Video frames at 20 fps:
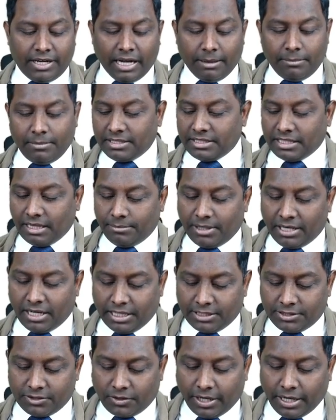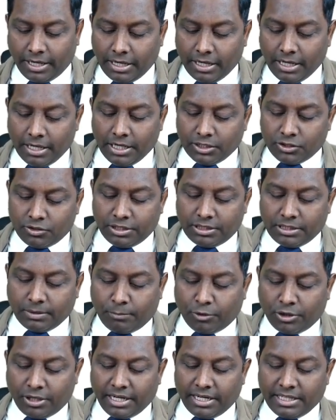time examiner asks, okay? So it's a
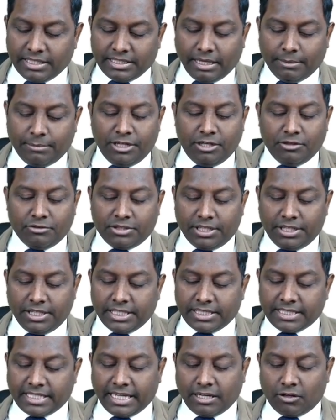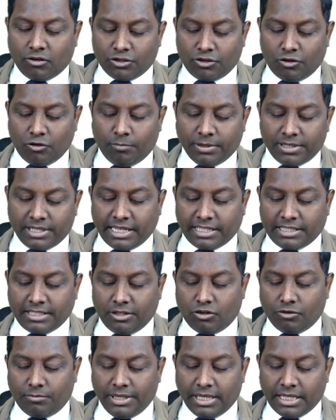potent enzyme inducer, yes, can cause lupus-like
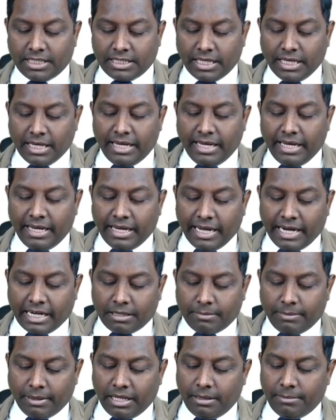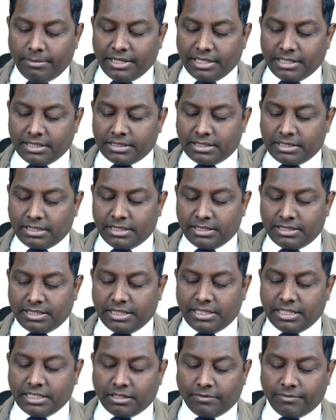syndrome, yes. Act by inhibiting
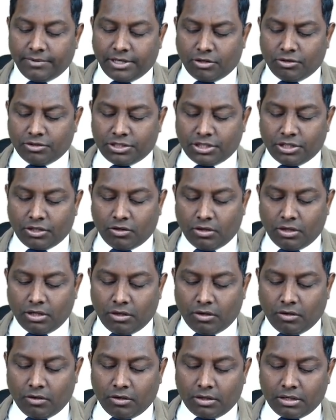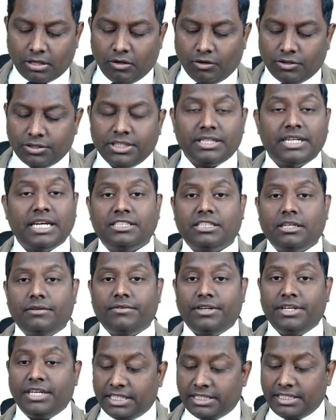synthesis of ergosterol or causing
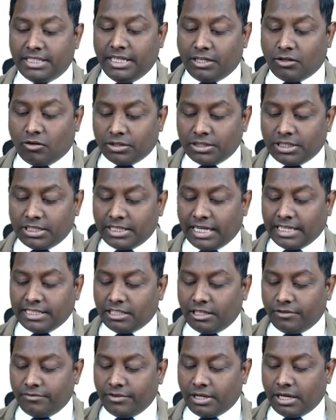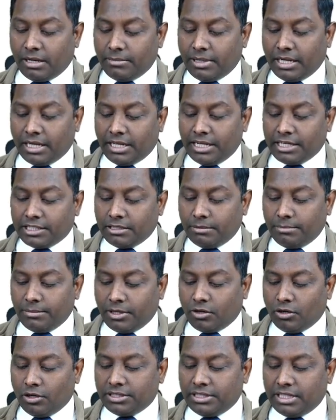disulfiram. Yes, it causes disulfiram-like reaction
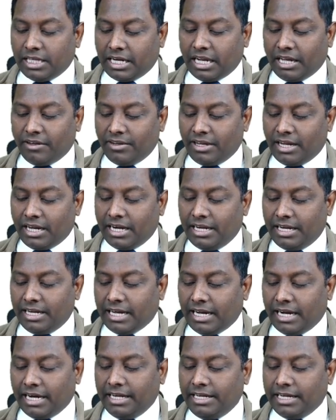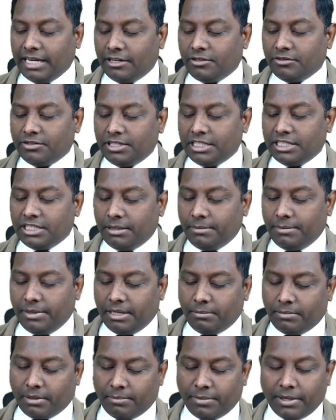because they are having aldehyde dehydrogenase
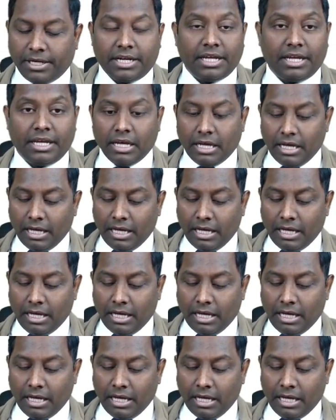inhibiting property.